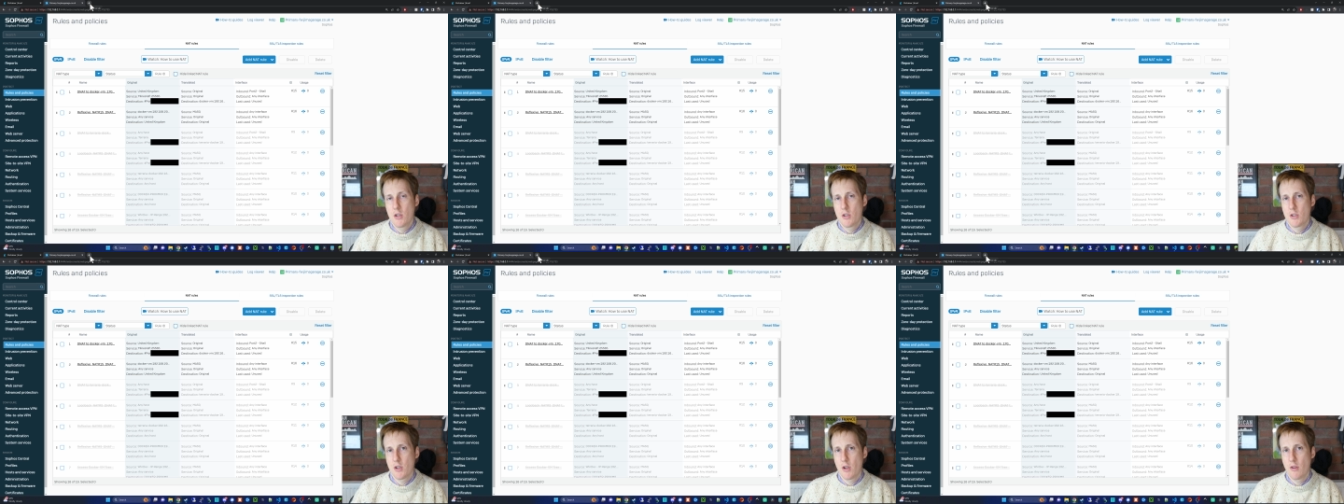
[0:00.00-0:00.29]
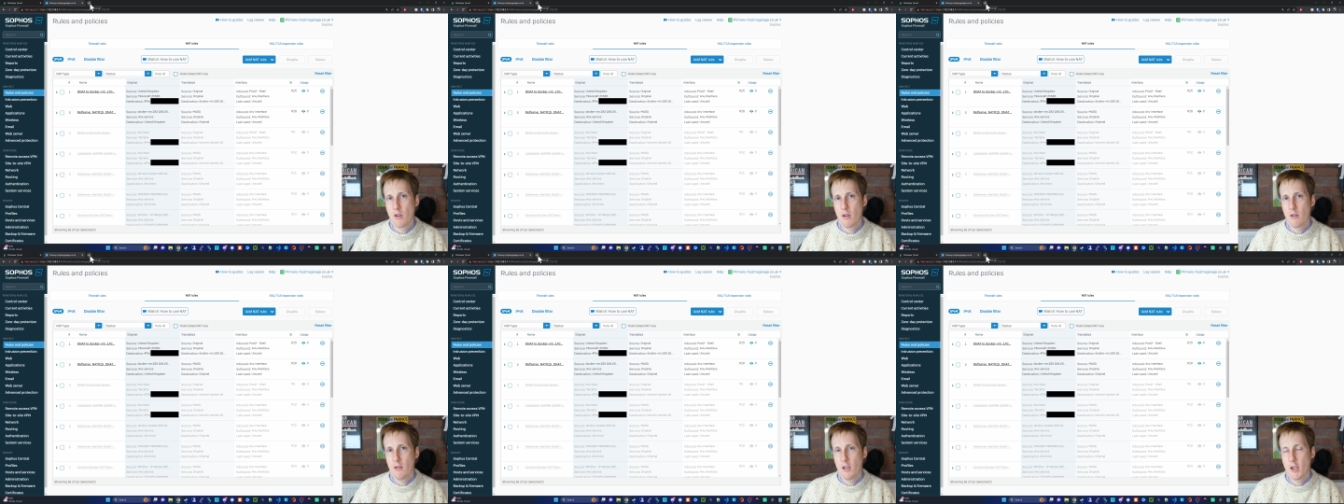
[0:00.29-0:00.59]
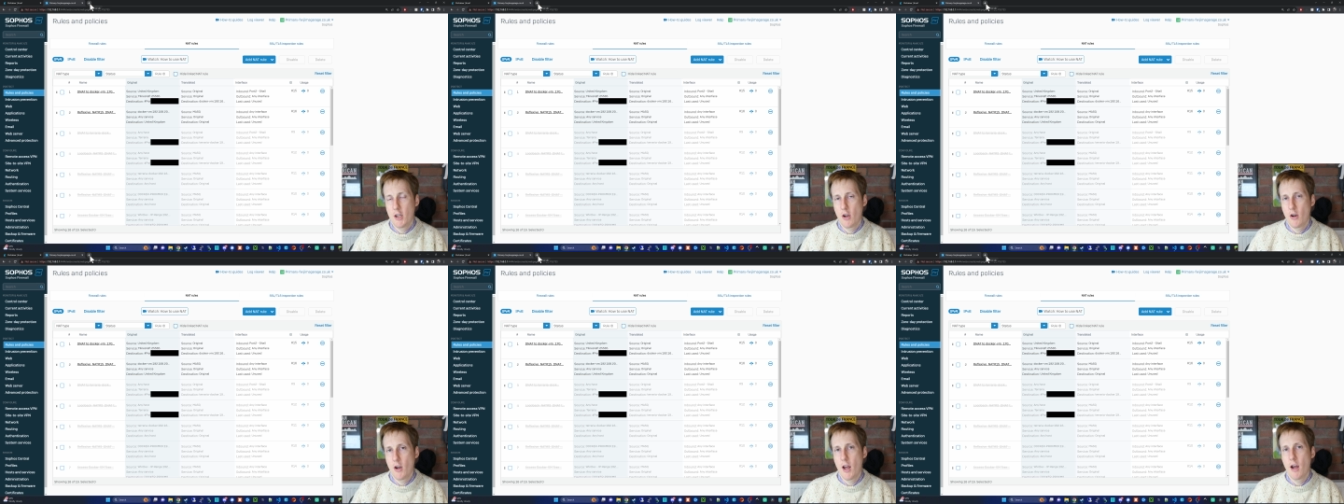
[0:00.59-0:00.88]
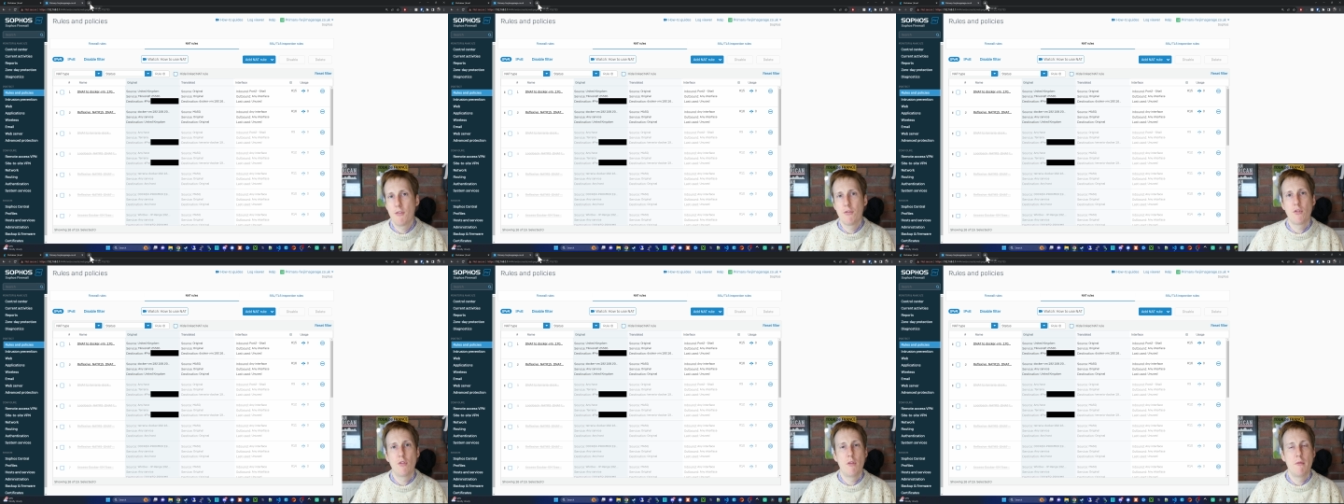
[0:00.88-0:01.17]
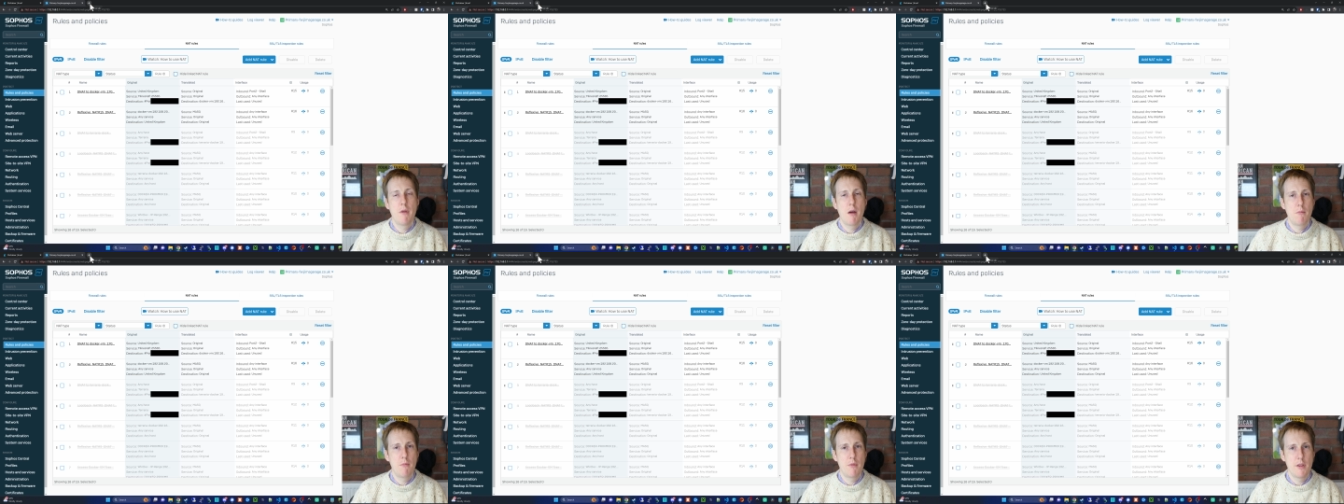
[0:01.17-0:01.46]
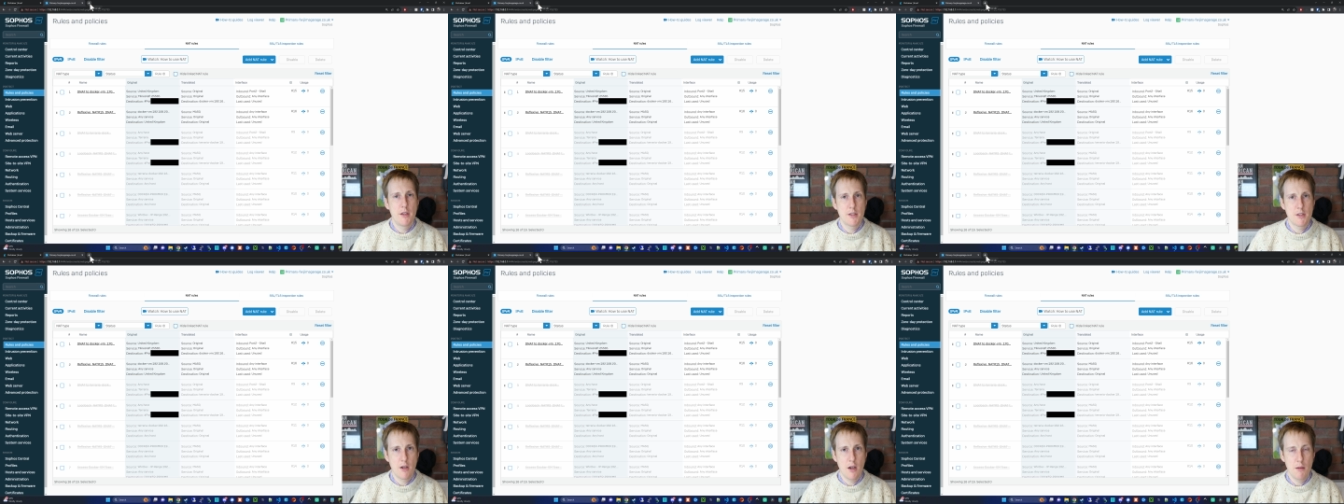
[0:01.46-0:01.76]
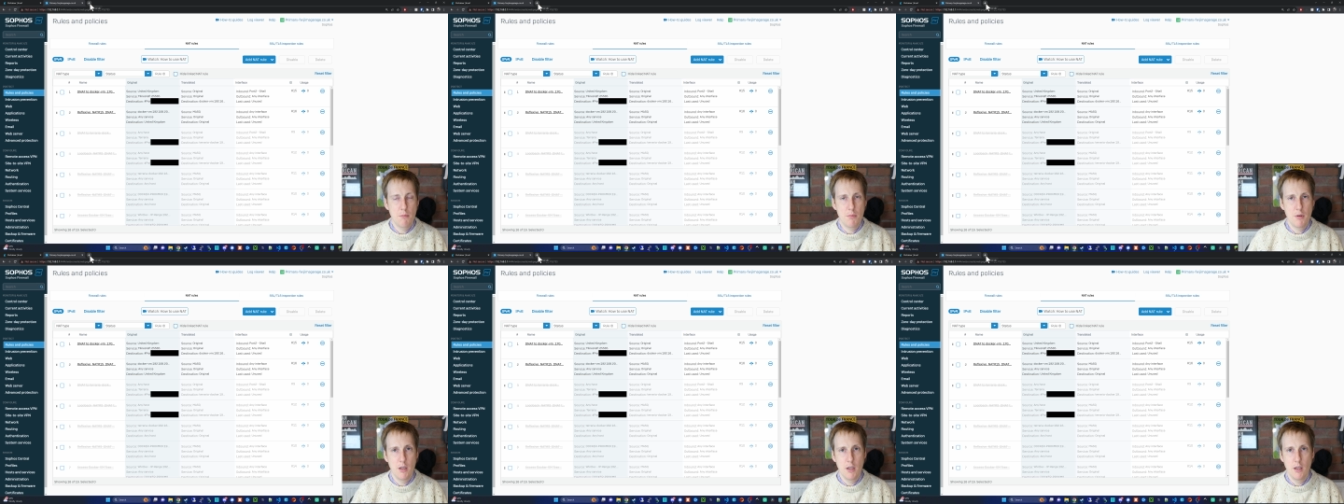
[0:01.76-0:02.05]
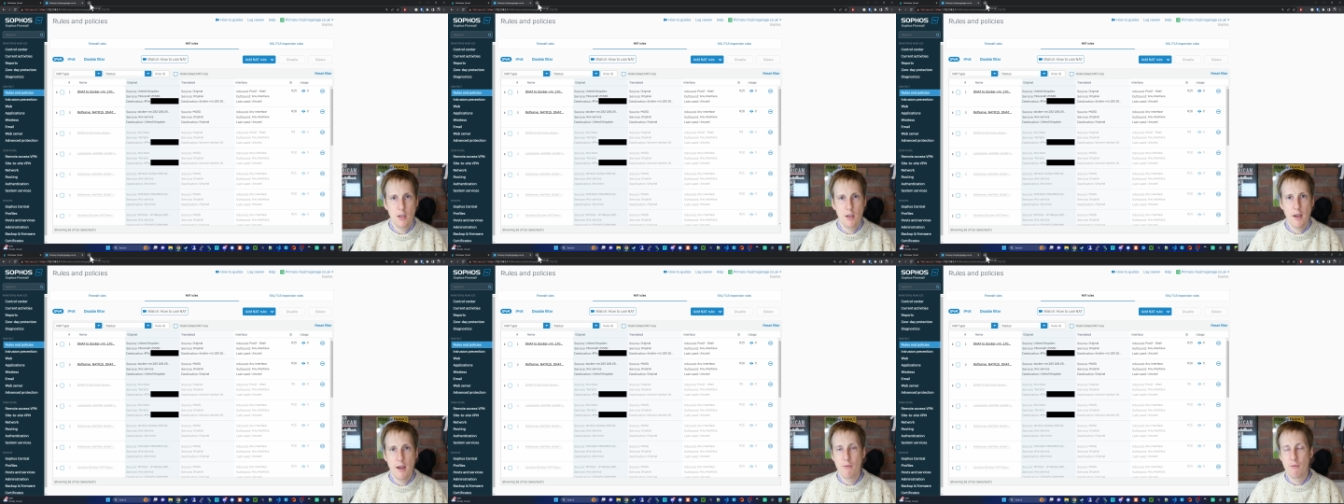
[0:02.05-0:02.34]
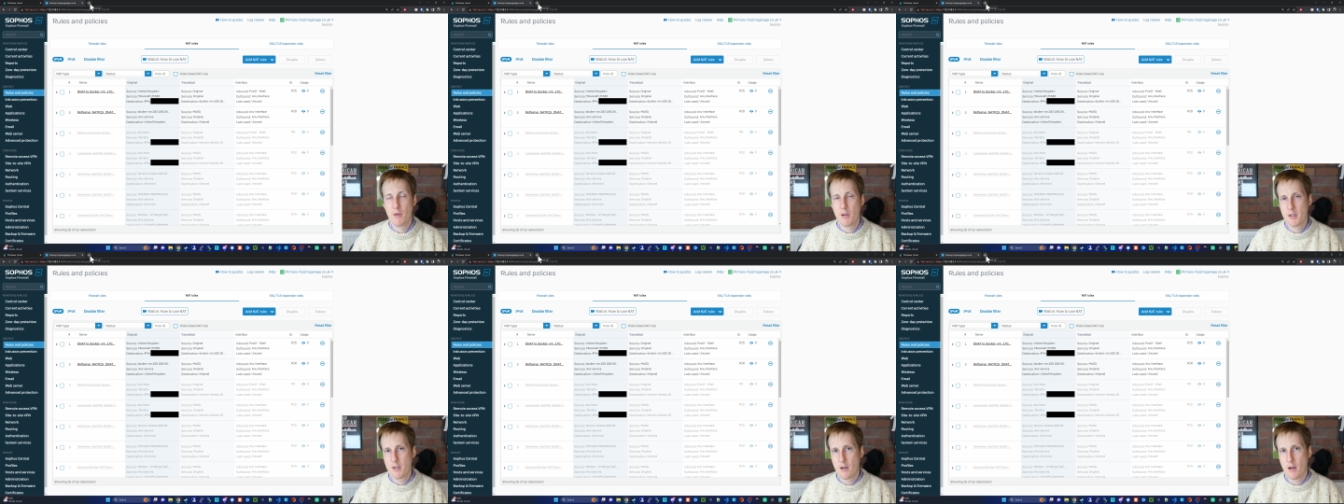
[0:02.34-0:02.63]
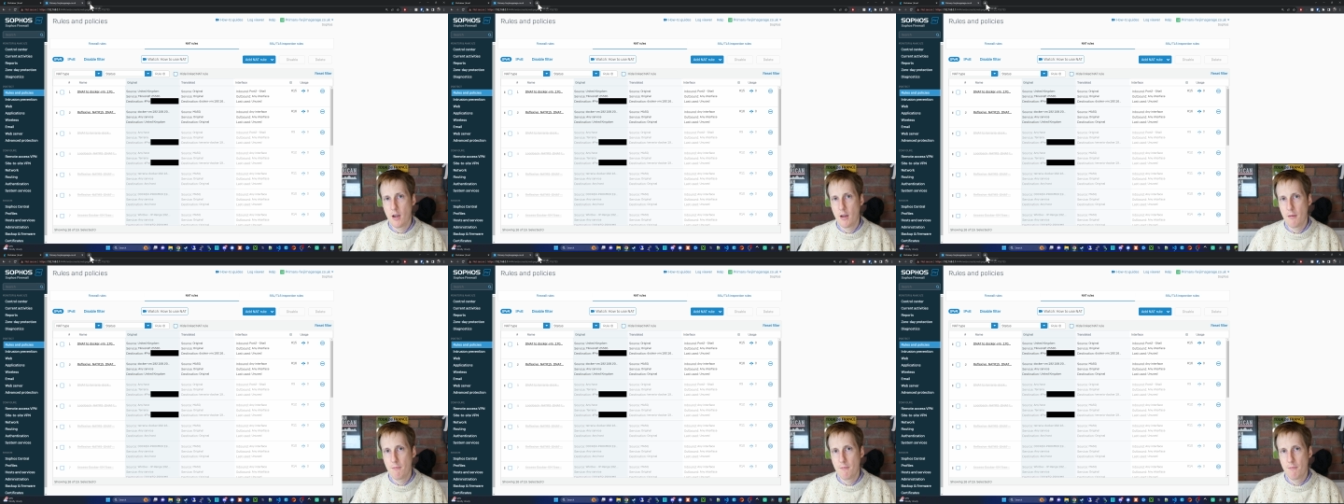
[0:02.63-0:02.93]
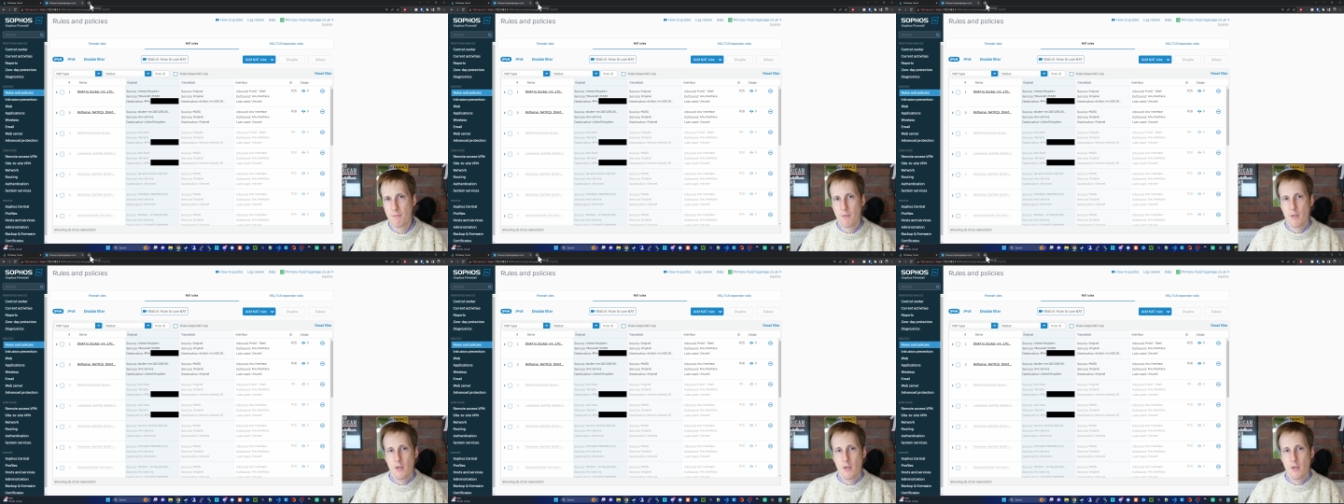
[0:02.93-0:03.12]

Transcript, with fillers: so that you don't have to remember this IP every time.